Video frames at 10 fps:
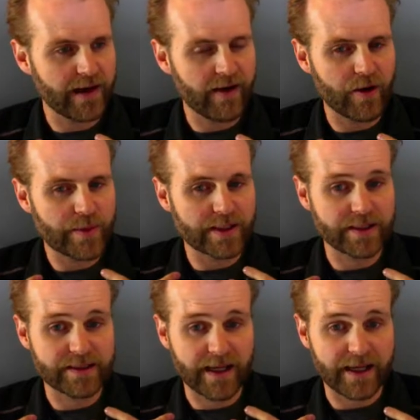error
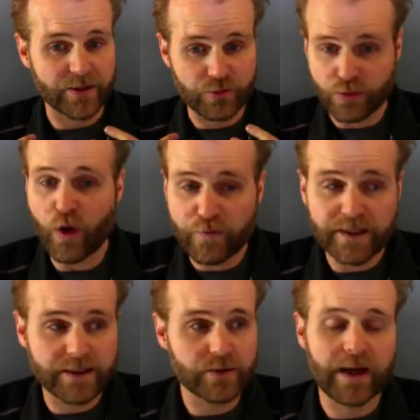because I drove it
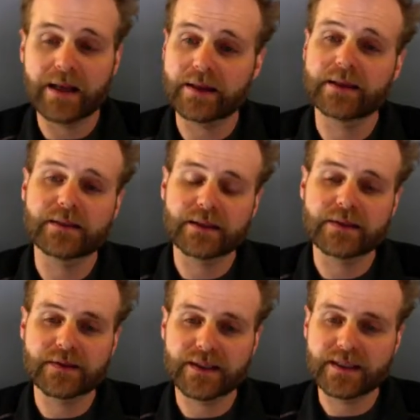into a highly
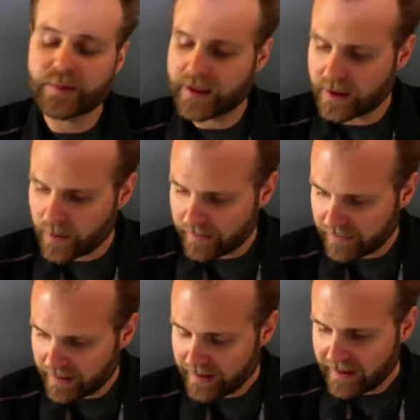conductive state to begin with,
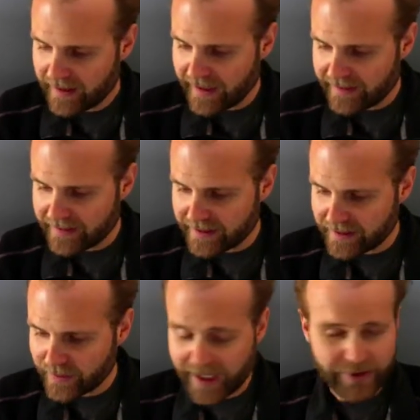and
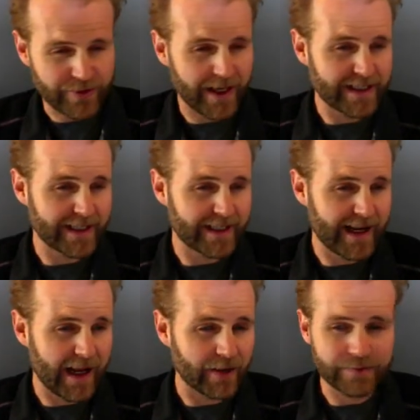then when I was trying to get it
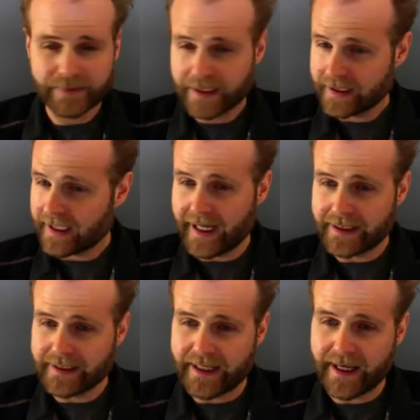out, I
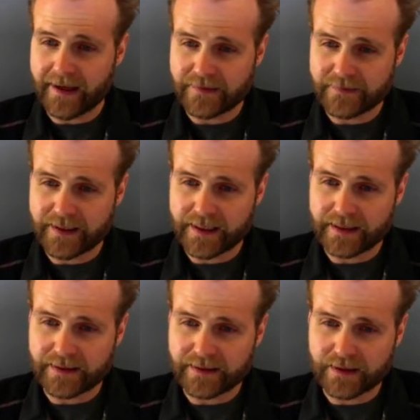didn't have
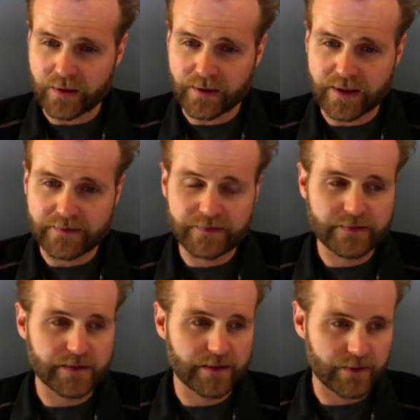a low enough
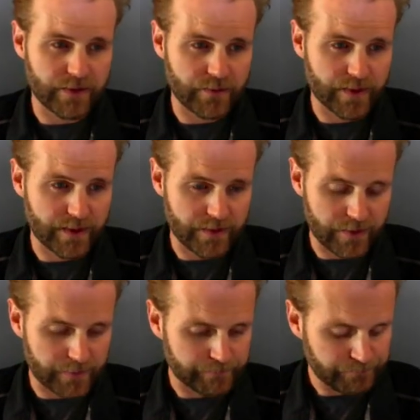series
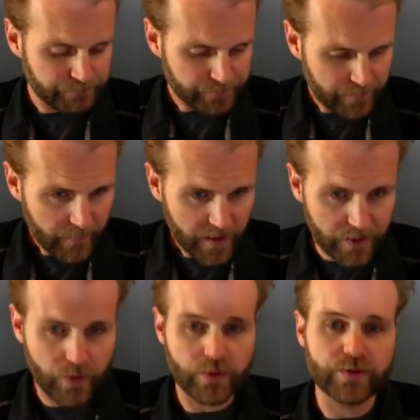resistor
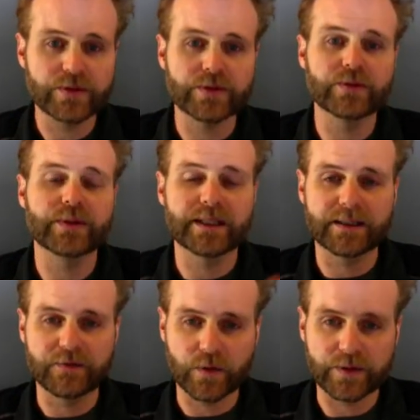in order to get
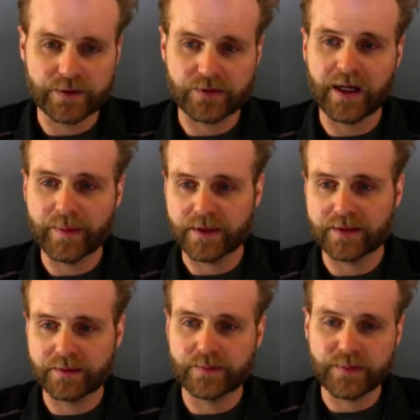the voltage drop to